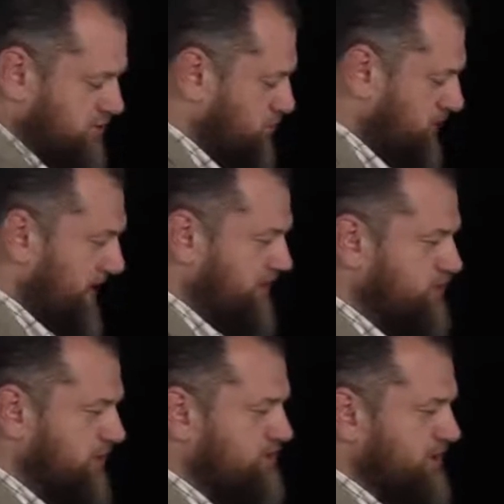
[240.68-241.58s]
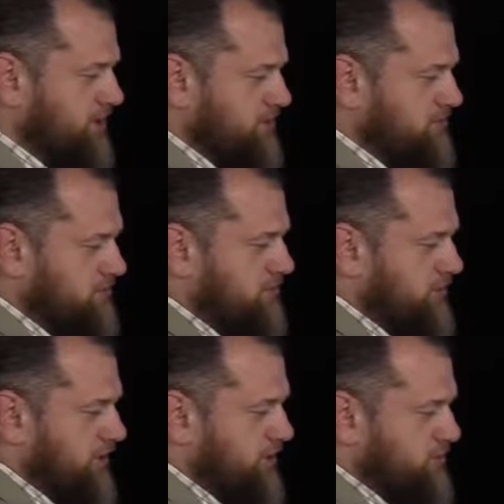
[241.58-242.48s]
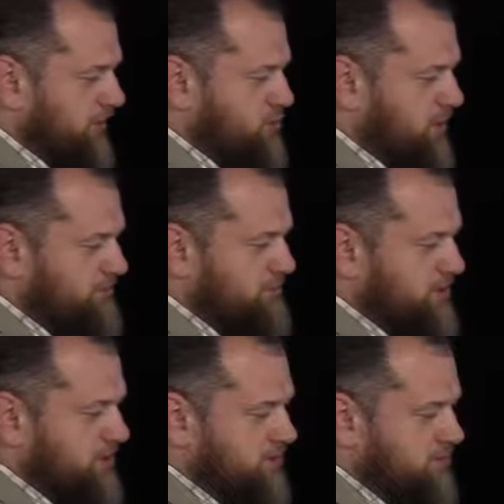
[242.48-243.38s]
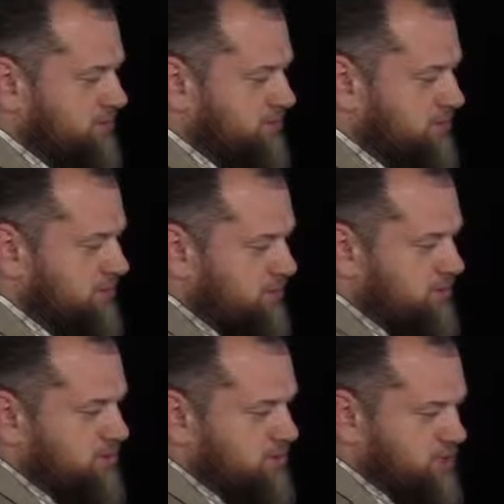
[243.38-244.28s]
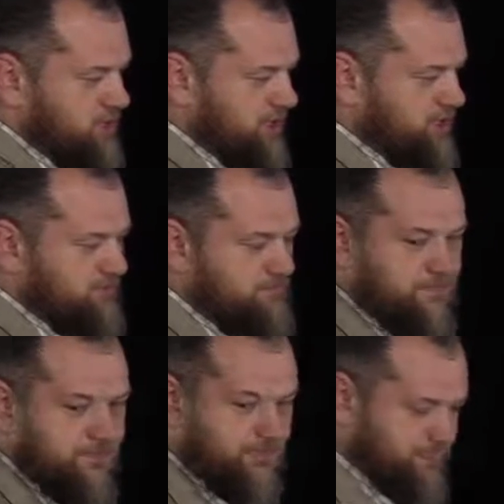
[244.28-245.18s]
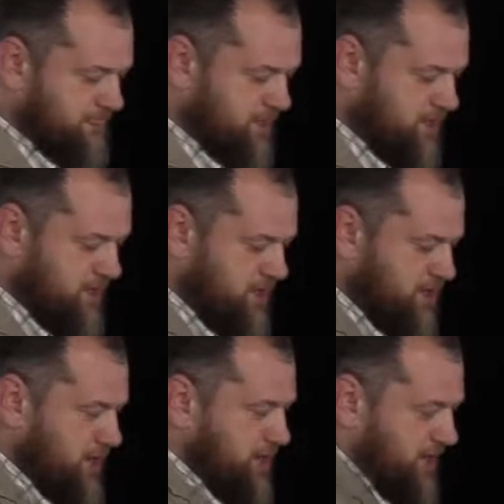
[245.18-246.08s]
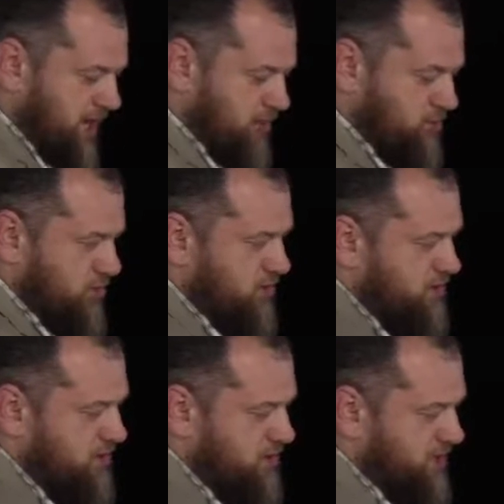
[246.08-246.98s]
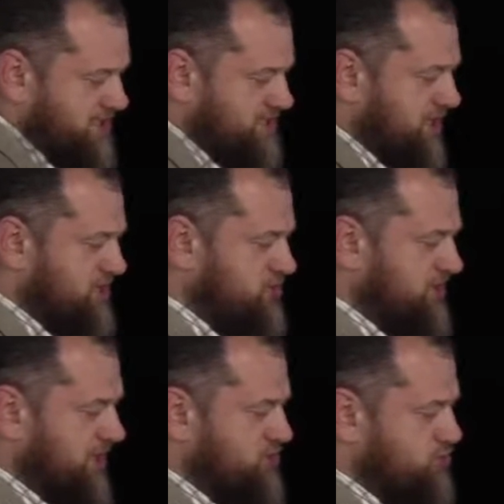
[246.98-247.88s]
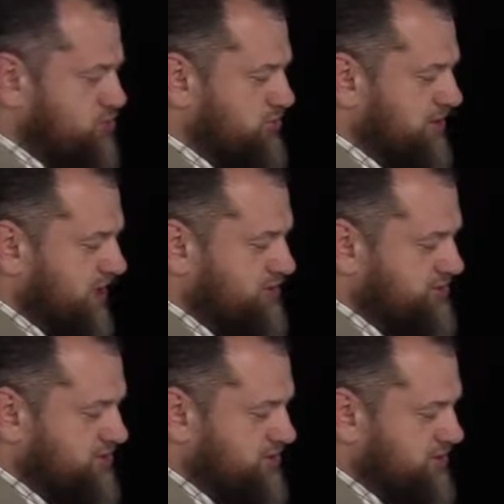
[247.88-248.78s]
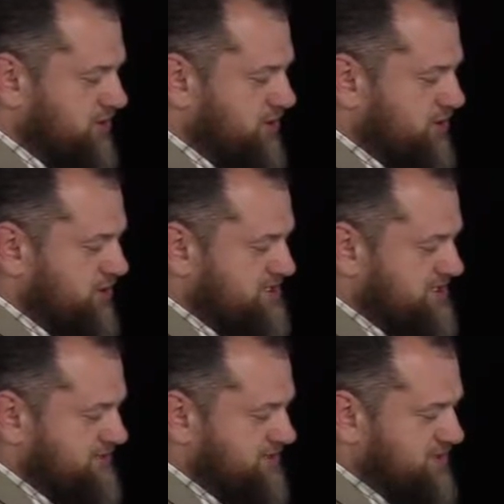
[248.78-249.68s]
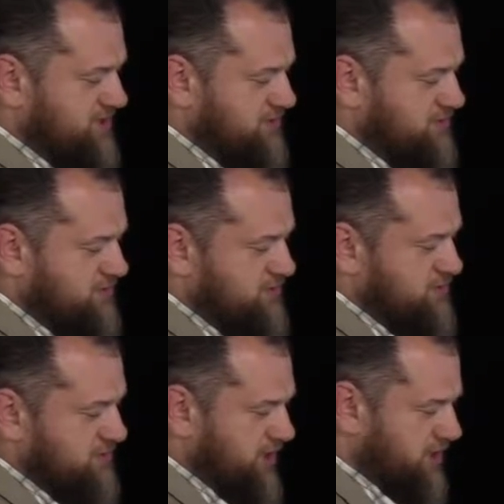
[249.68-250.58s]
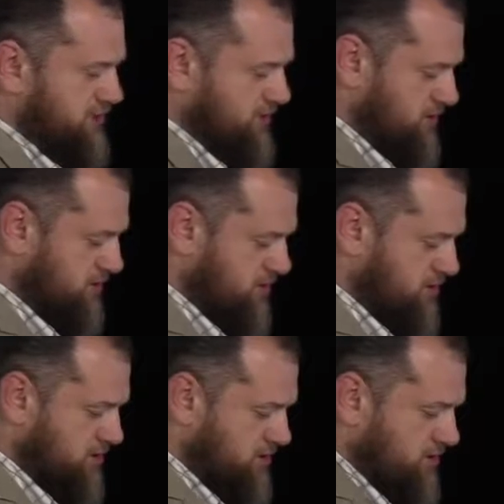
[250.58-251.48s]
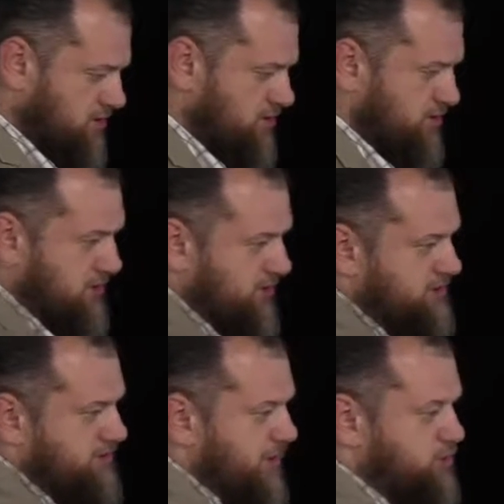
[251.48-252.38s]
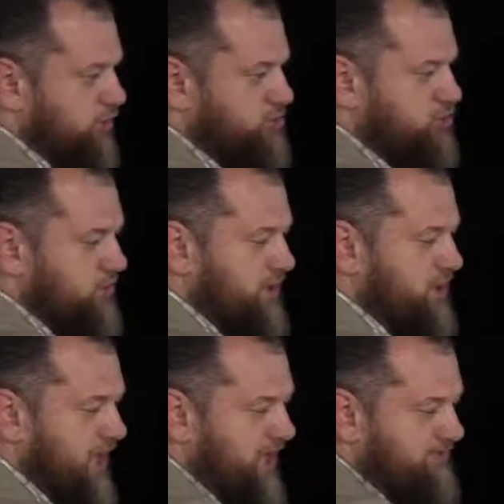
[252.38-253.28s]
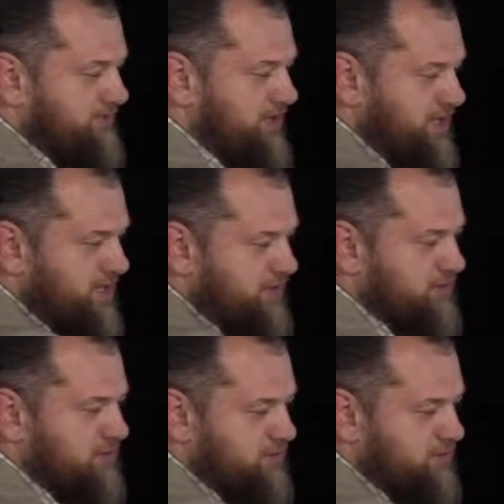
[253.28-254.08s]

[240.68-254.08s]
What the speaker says: We have 1 billion. Okay? We have 1 billion. Okay? Now, let's say today is 2017. Okay? All right. Now, what do we have here?